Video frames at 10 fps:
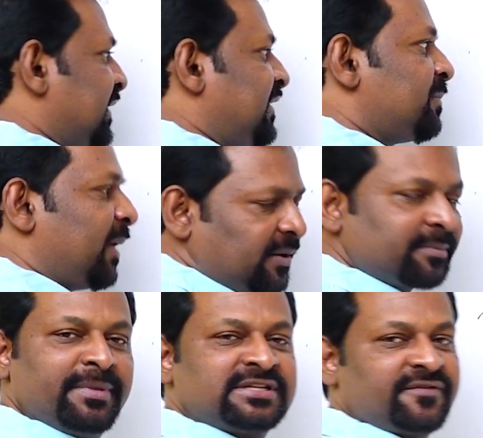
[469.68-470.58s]
nothing
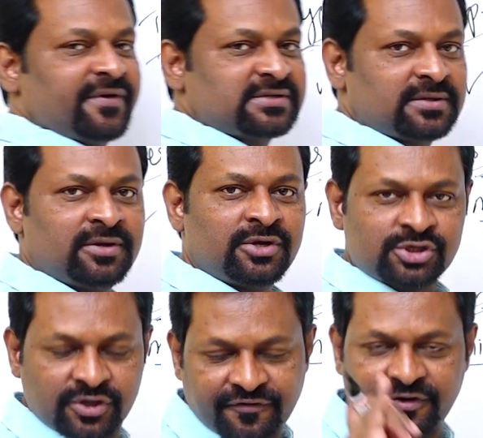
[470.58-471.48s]
but mixed fraction.
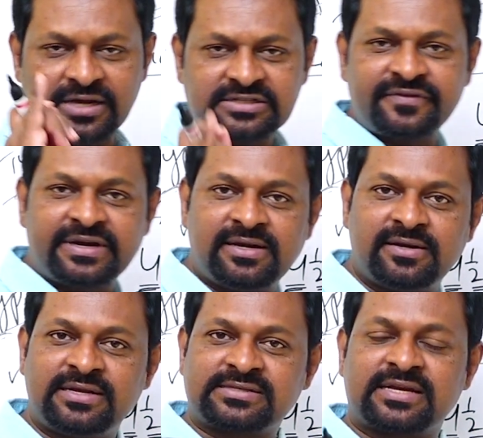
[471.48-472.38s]
So first
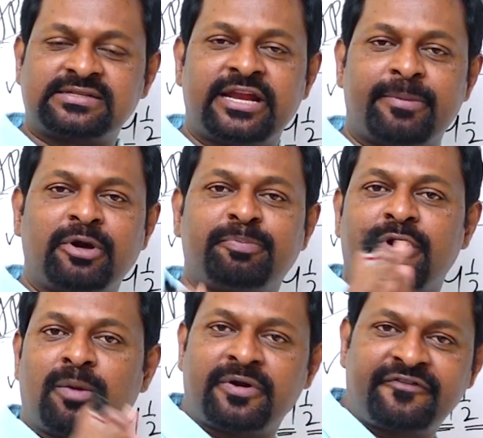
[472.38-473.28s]
we discussed about
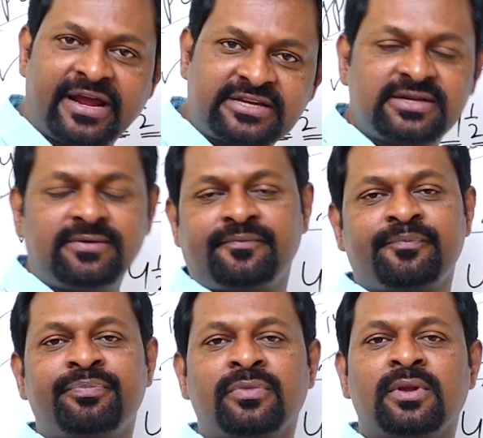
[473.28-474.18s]
proper fraction,
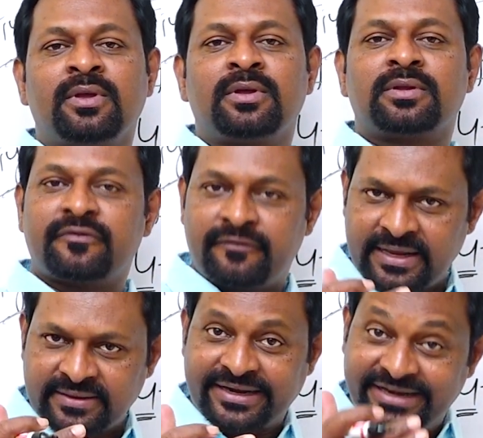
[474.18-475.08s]

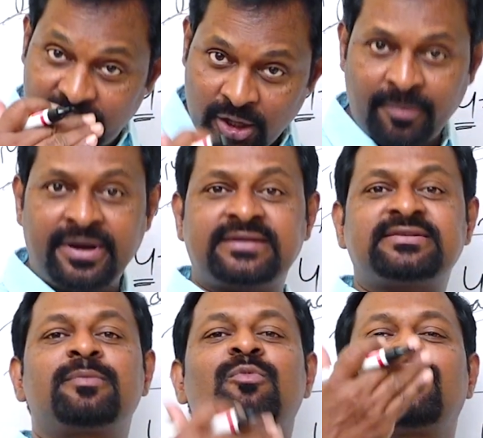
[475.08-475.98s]
where the denominators
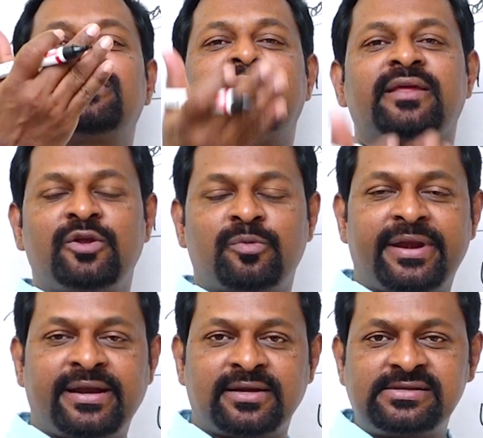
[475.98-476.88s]
are more than the
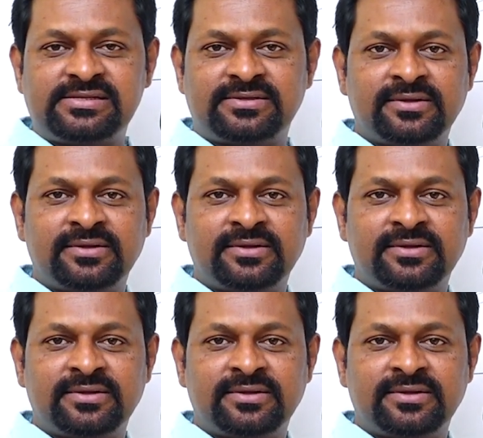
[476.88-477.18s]
numerators.